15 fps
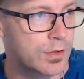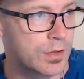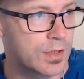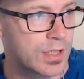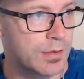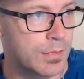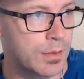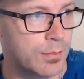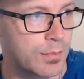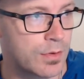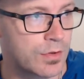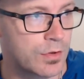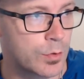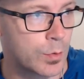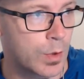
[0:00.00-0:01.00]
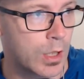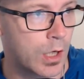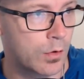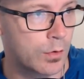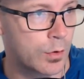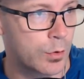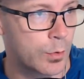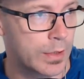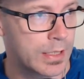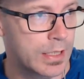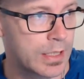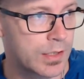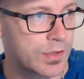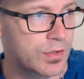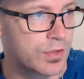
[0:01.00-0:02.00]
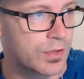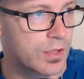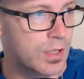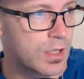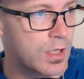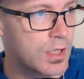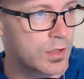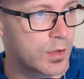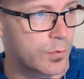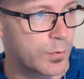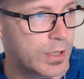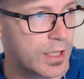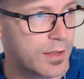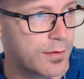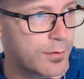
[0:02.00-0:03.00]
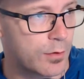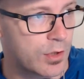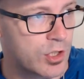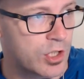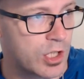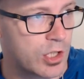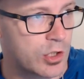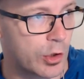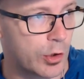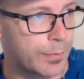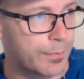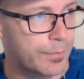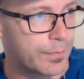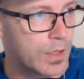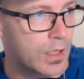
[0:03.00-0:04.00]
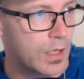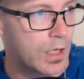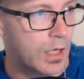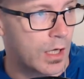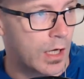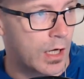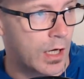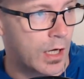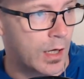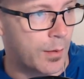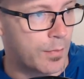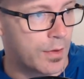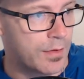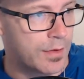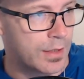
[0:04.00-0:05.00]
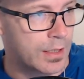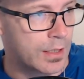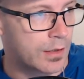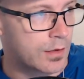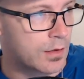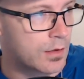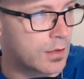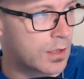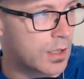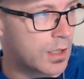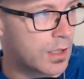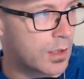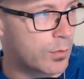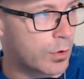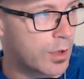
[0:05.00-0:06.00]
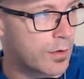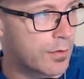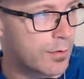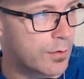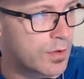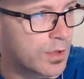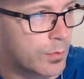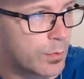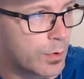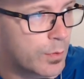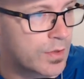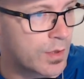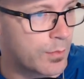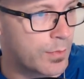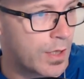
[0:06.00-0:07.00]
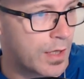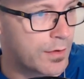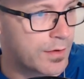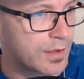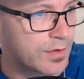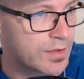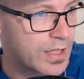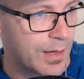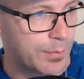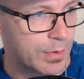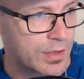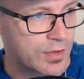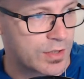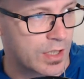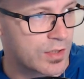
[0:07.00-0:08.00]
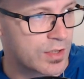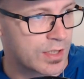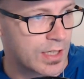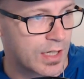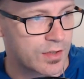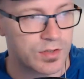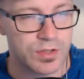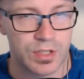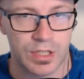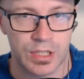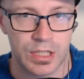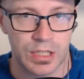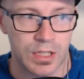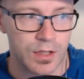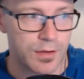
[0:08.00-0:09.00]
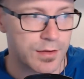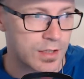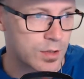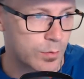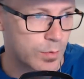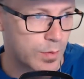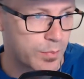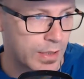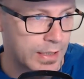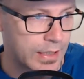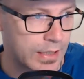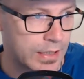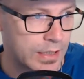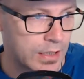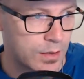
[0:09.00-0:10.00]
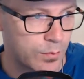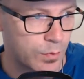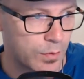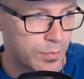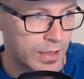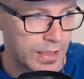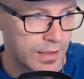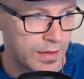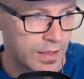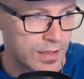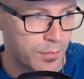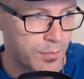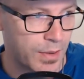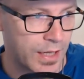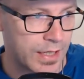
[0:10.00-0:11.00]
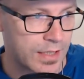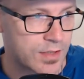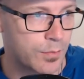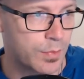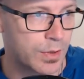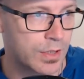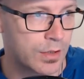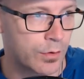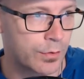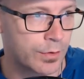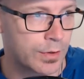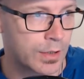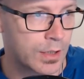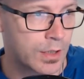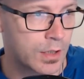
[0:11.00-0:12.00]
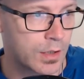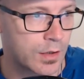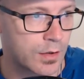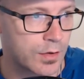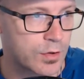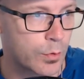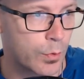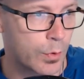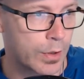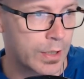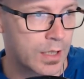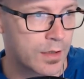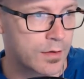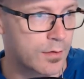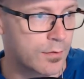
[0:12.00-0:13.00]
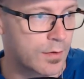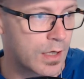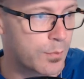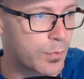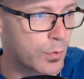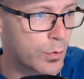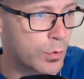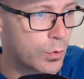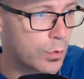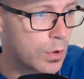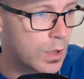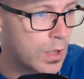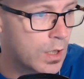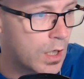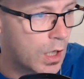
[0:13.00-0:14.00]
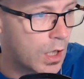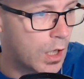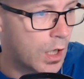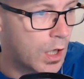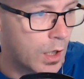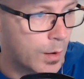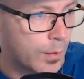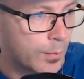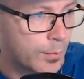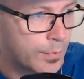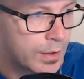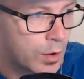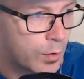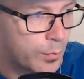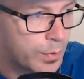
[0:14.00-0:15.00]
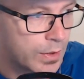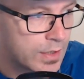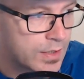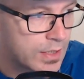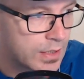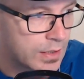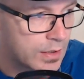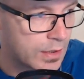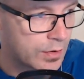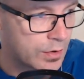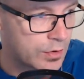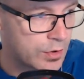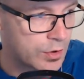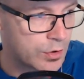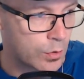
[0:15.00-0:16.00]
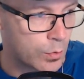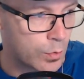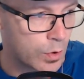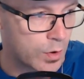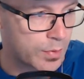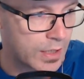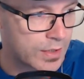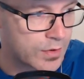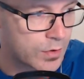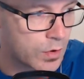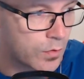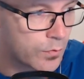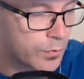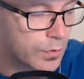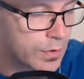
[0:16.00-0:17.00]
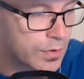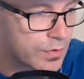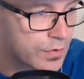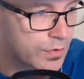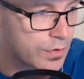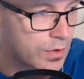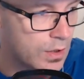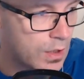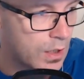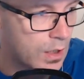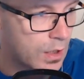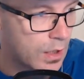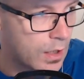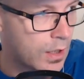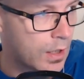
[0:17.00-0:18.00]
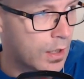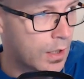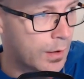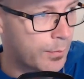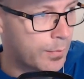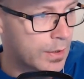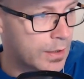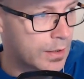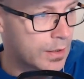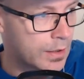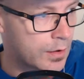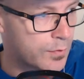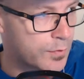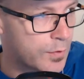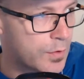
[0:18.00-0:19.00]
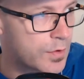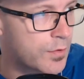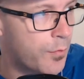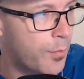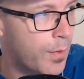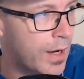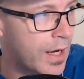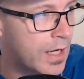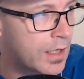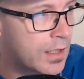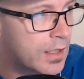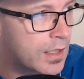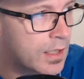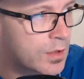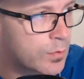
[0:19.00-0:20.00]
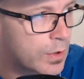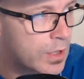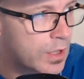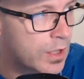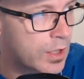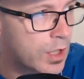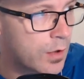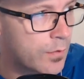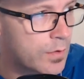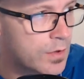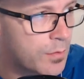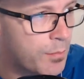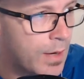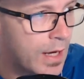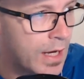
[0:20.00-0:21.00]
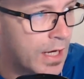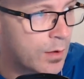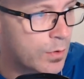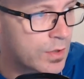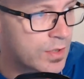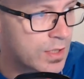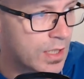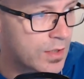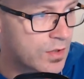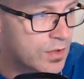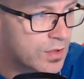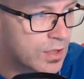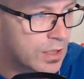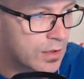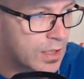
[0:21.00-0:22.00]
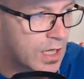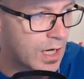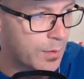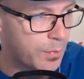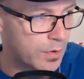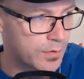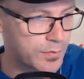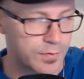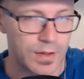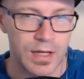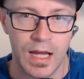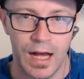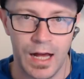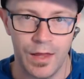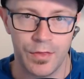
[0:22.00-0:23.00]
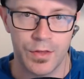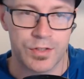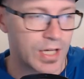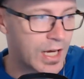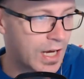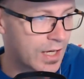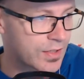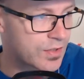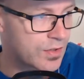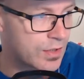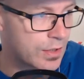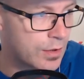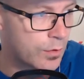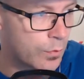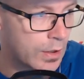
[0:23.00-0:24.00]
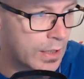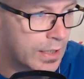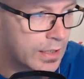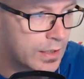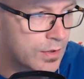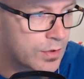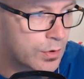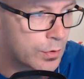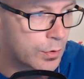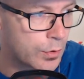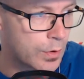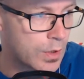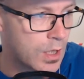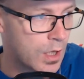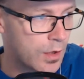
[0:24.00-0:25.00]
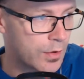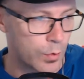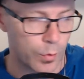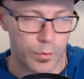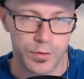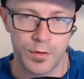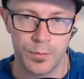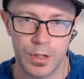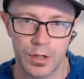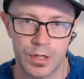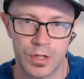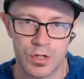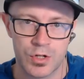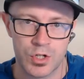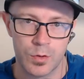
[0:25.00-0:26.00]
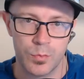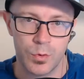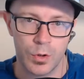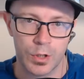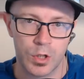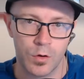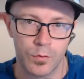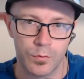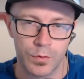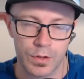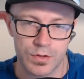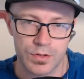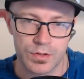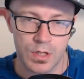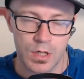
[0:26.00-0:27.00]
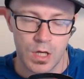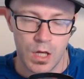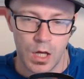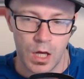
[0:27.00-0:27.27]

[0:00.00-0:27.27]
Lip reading: team members as well who are guests. So if we click through to schedule, then we'll go through to somewhere where some other things are happening, so you can start to see here things that we're planning ahead. We're planning that debate to be on the 20th of April. Then I'll be attending the Digital Workplace Conference in the 1st of May, and as we click over to May, we start to see a couple of other tasks that are related to the North American SharePoint Conference,